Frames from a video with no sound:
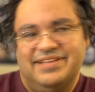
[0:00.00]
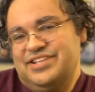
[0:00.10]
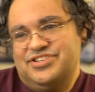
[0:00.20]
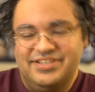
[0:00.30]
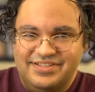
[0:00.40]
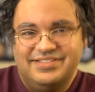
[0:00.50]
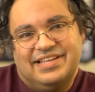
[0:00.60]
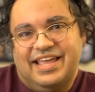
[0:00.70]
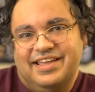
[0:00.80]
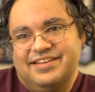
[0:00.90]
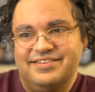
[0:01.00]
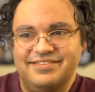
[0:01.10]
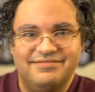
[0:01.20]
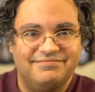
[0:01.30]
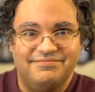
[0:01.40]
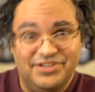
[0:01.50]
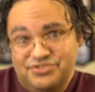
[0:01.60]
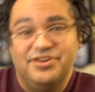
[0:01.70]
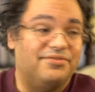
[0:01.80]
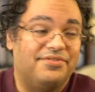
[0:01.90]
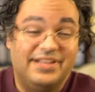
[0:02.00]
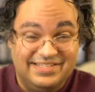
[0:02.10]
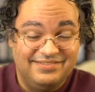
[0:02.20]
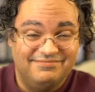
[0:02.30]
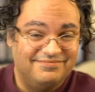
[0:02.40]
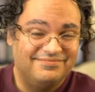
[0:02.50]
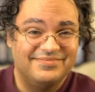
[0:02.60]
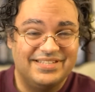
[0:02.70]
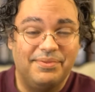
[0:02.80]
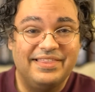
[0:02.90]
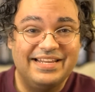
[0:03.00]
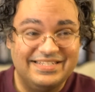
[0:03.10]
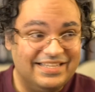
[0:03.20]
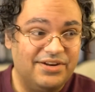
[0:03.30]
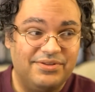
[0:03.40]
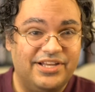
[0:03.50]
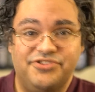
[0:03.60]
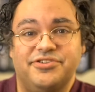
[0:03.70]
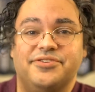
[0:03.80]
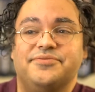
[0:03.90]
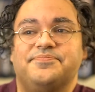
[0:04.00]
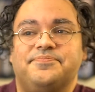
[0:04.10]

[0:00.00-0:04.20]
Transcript: just saying the truth. It's something that is literally true.